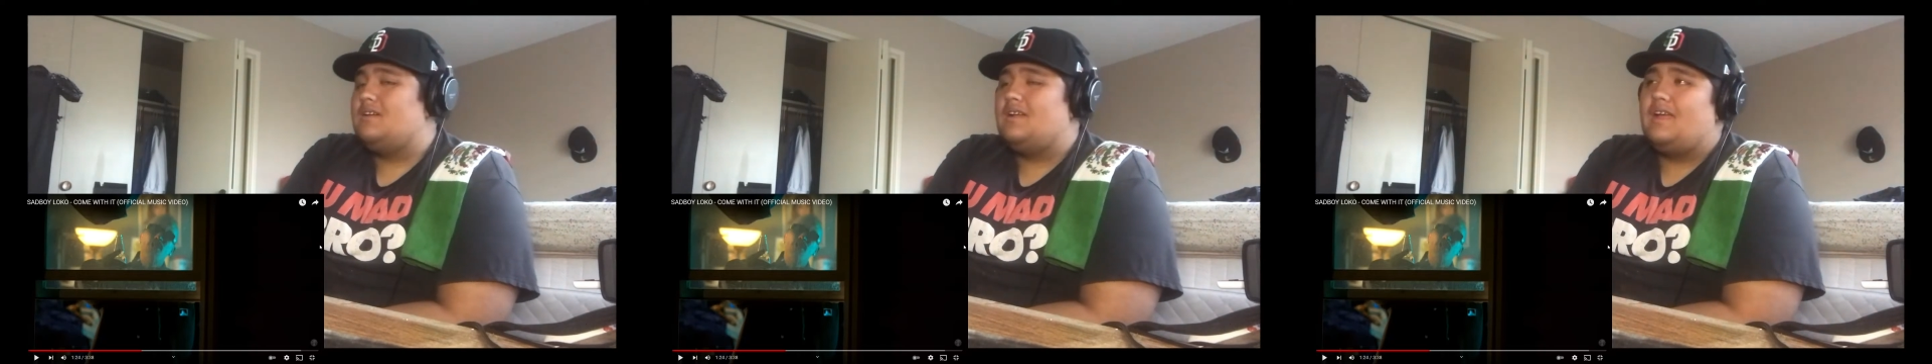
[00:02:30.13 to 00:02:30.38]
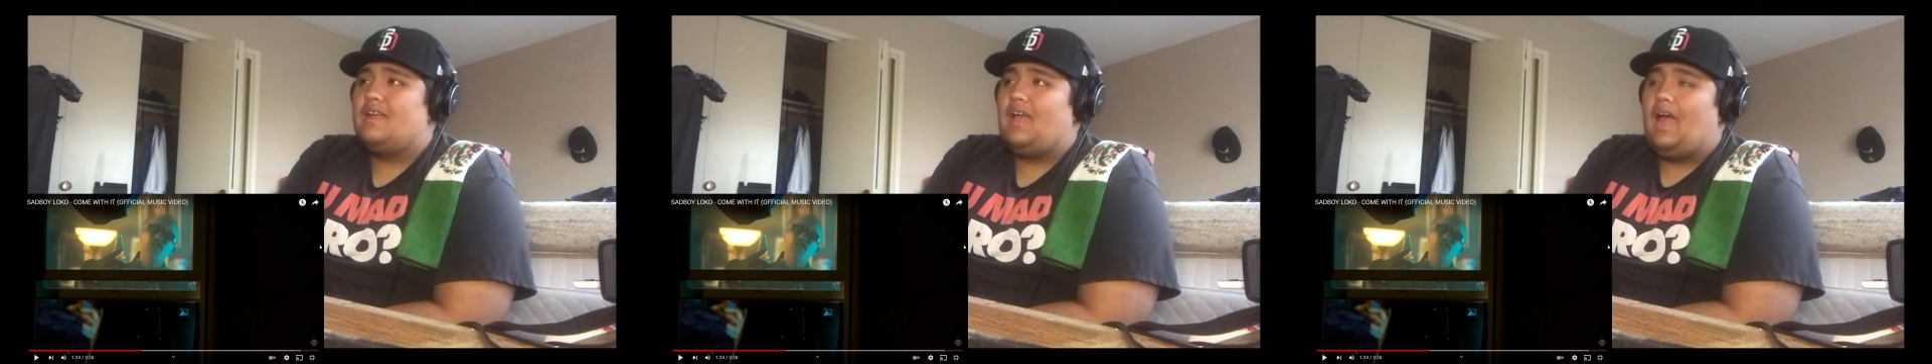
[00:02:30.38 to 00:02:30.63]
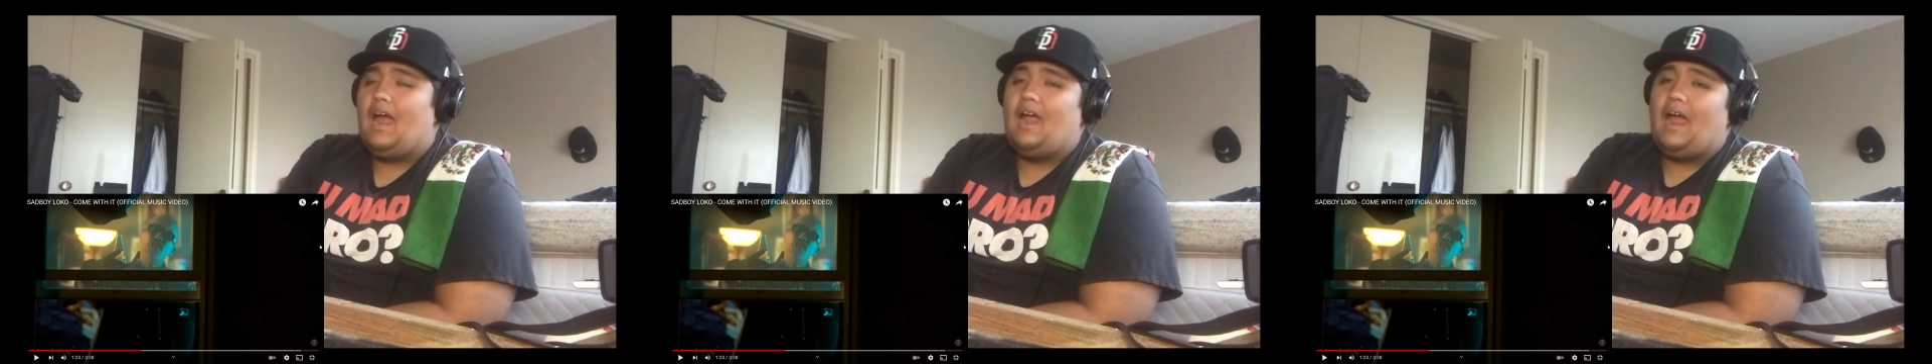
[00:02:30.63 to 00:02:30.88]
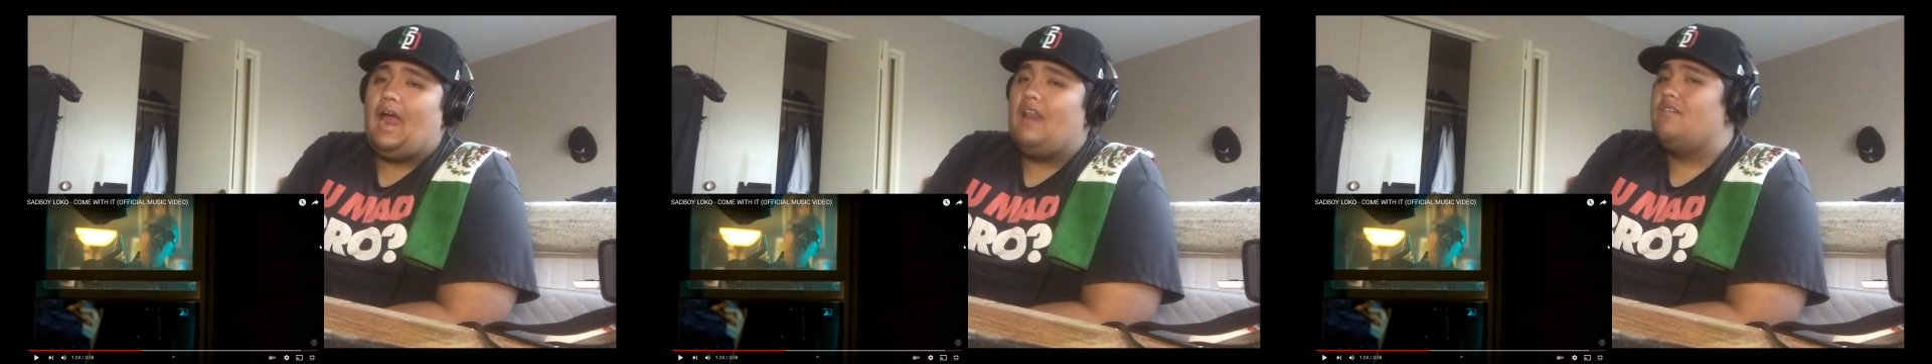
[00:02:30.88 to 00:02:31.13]
Like,
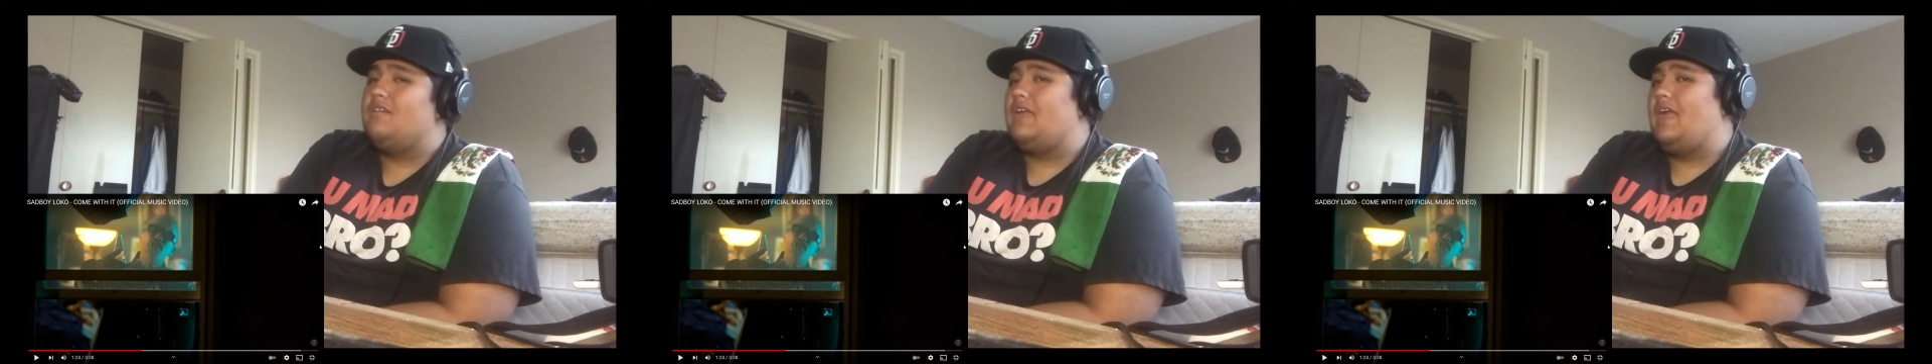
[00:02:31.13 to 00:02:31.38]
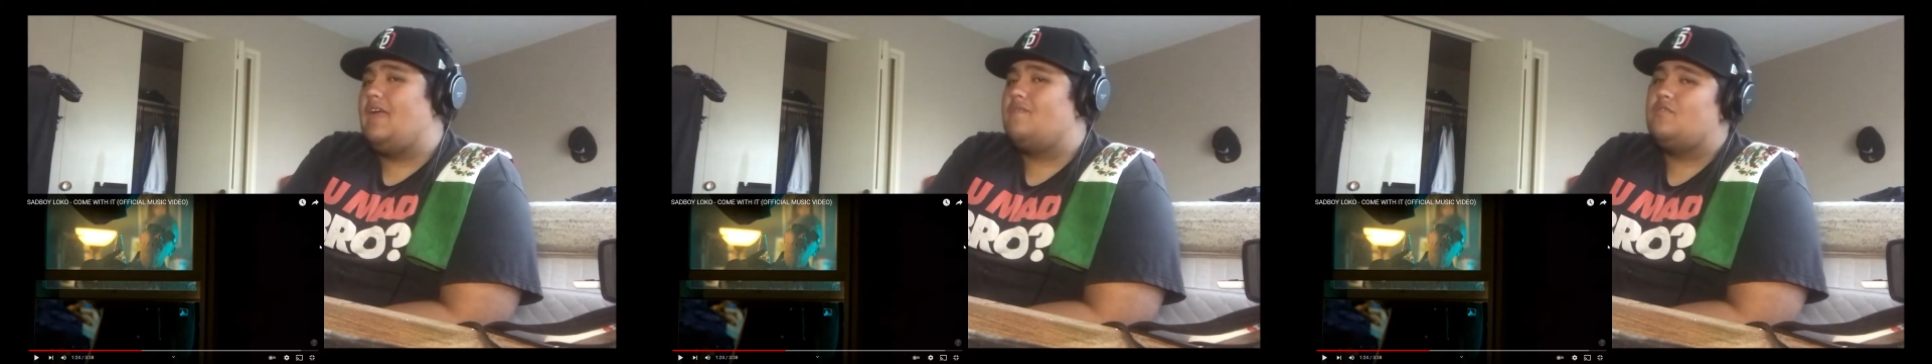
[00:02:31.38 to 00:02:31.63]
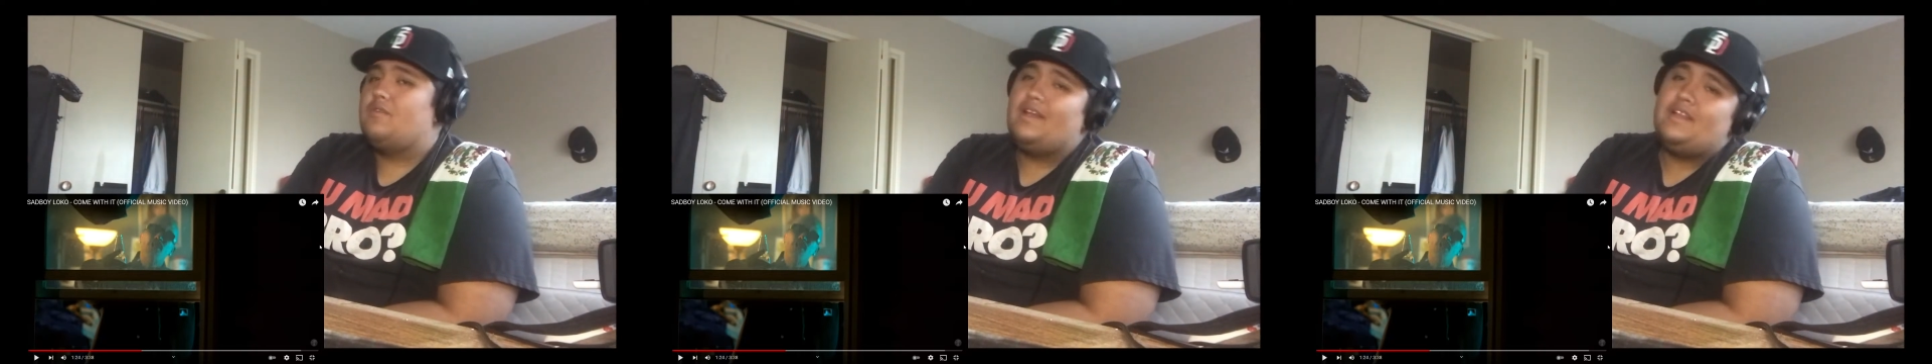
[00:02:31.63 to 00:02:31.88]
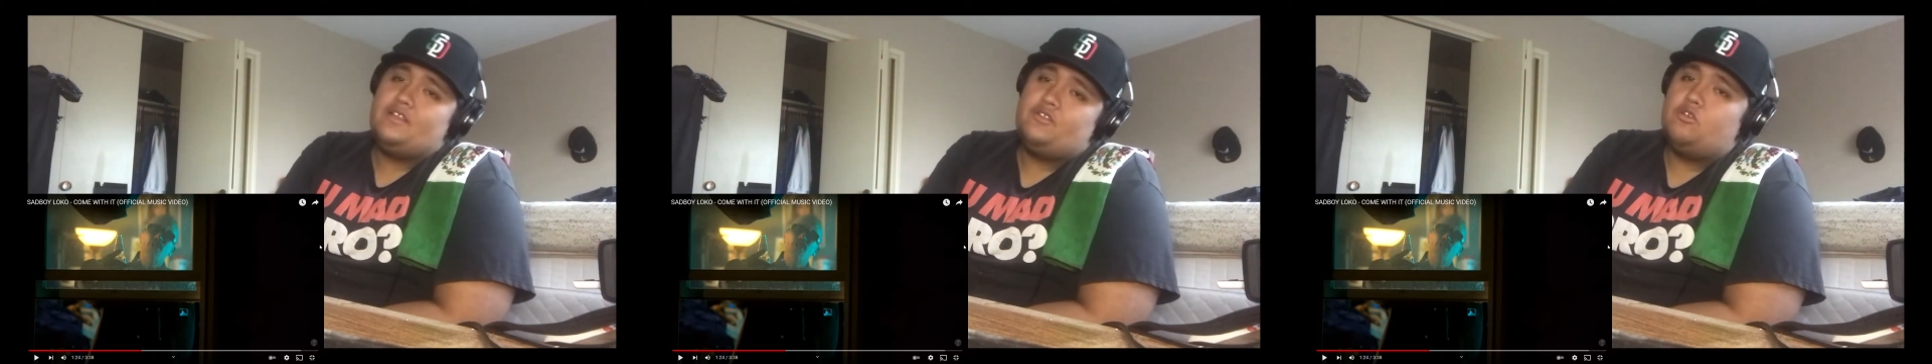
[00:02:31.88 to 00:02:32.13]
I don't care if you
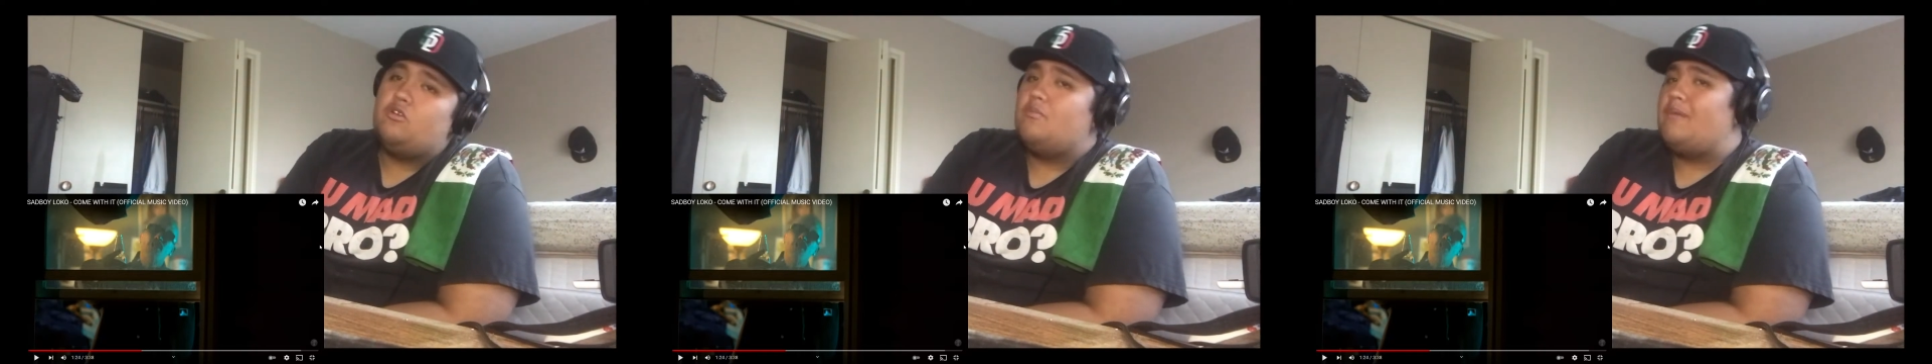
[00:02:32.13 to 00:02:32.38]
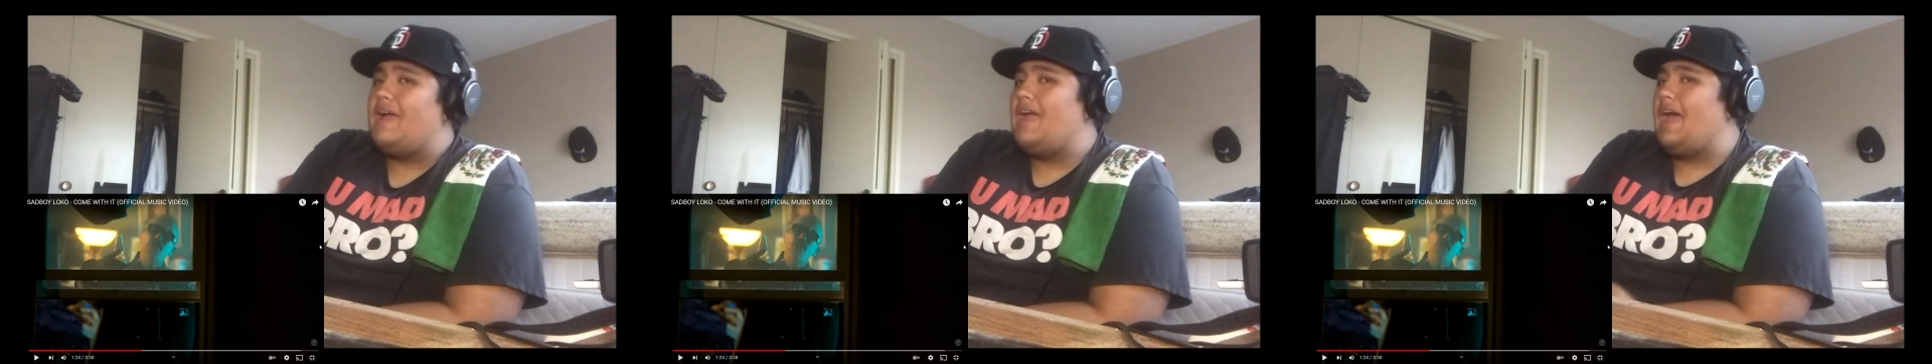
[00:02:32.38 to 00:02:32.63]
really do bang,